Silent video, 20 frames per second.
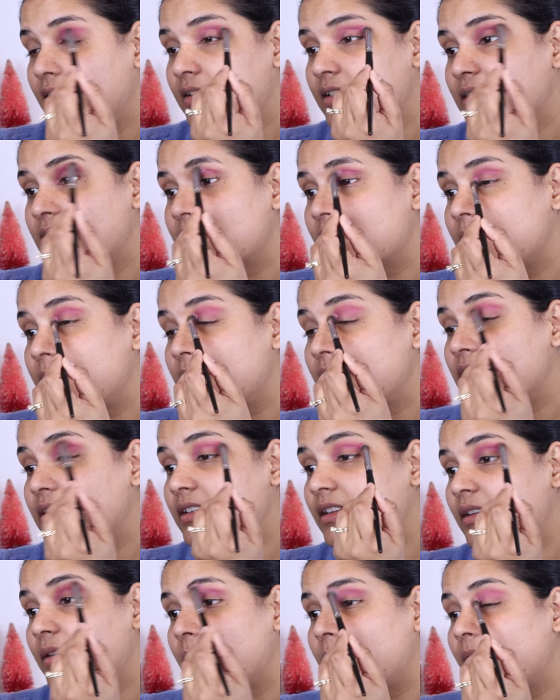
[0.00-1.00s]
So I'm just
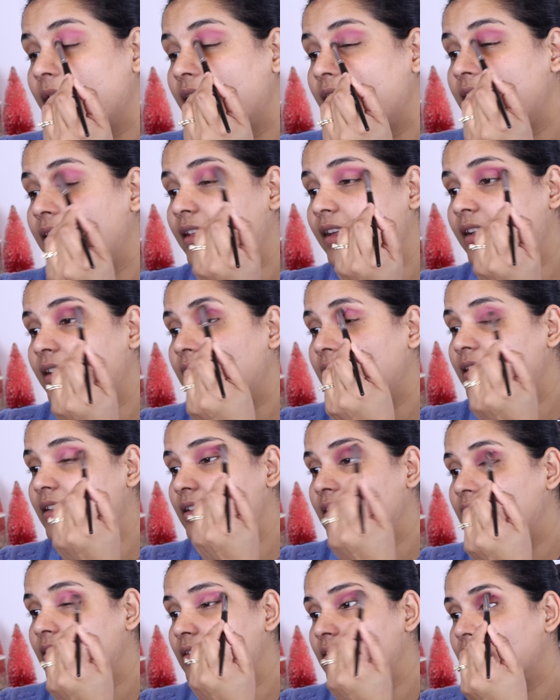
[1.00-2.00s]
going to blend that
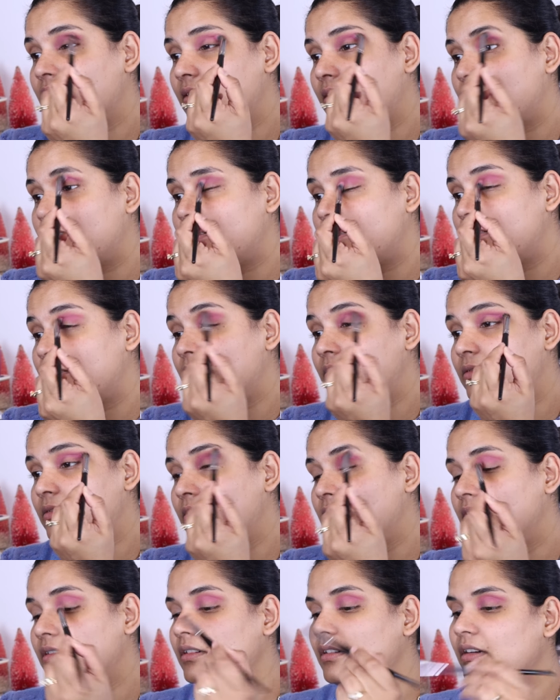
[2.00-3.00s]
in. Oh
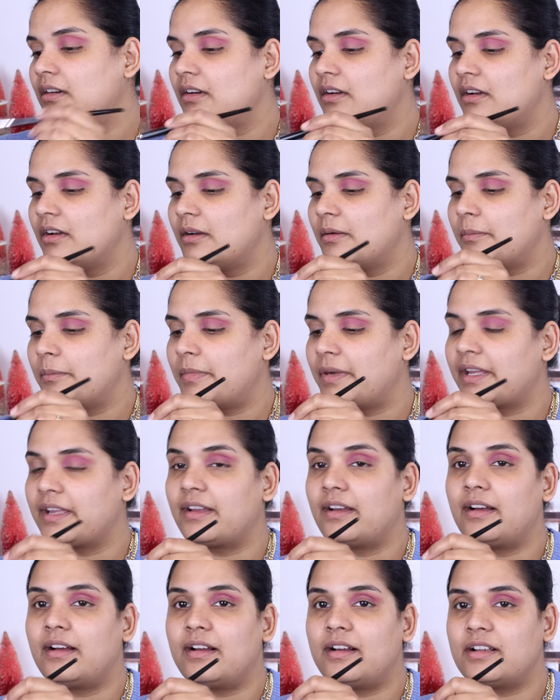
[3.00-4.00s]
my
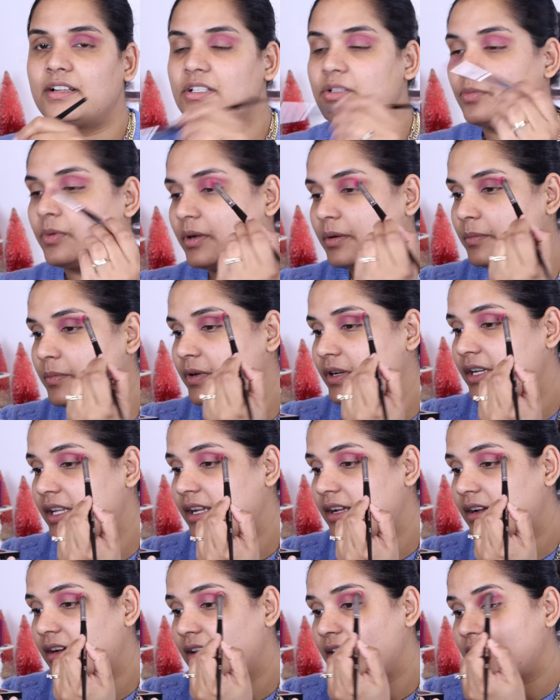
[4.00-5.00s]
gosh, what a pretty
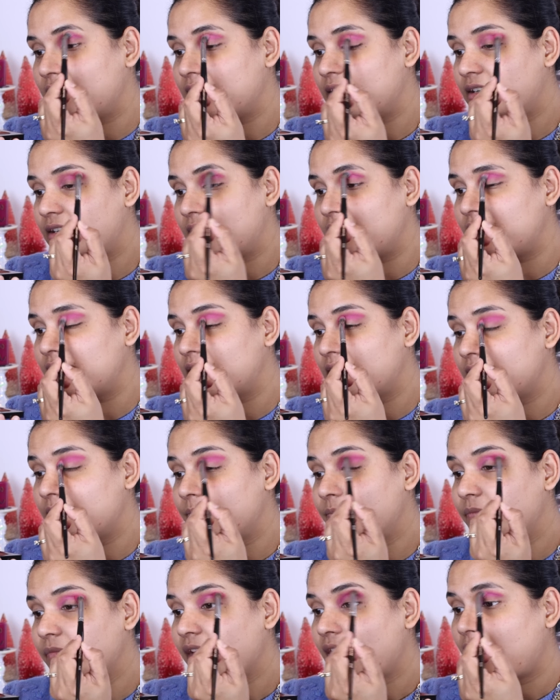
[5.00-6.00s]
color.
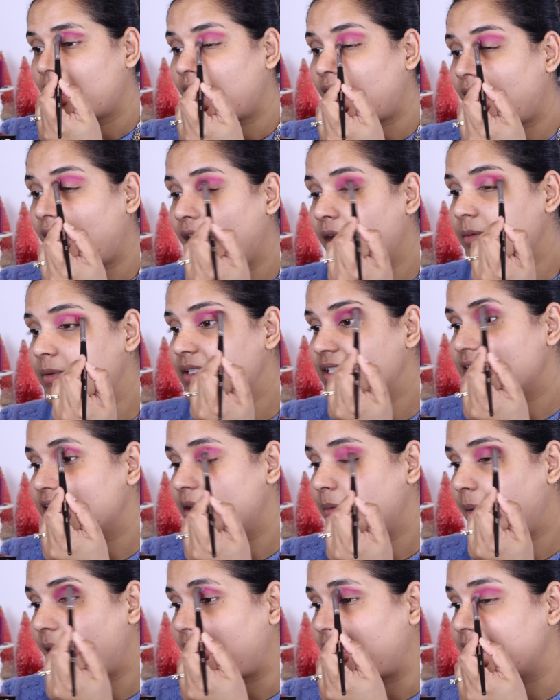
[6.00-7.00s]
I was going
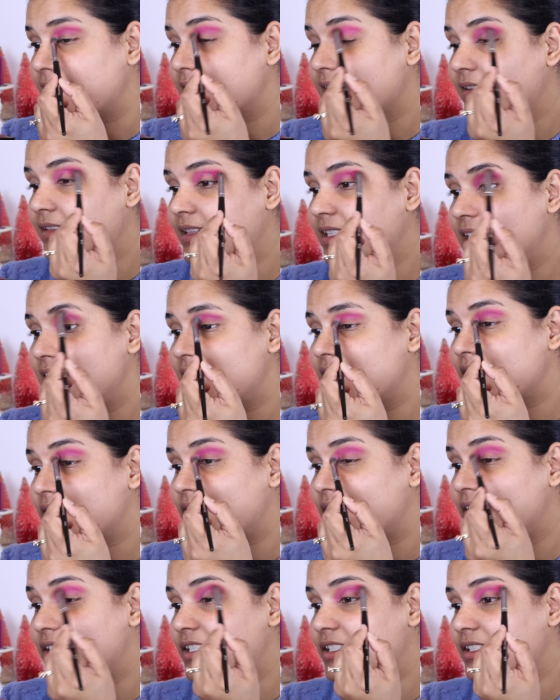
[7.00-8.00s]
to pass on these
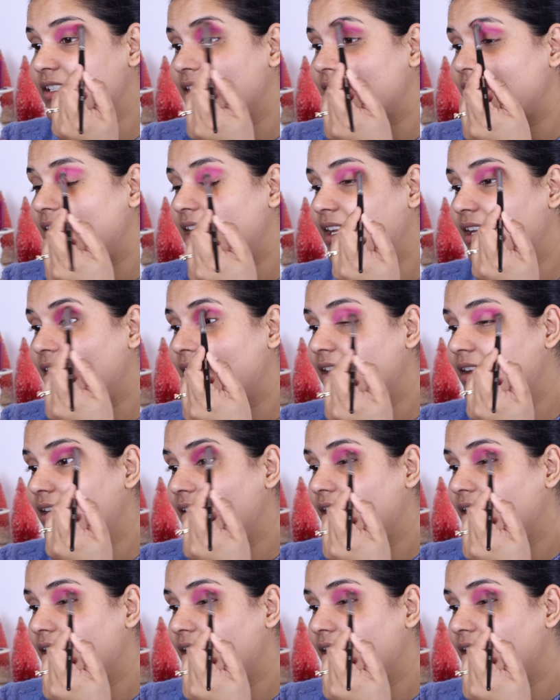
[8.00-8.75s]
originally,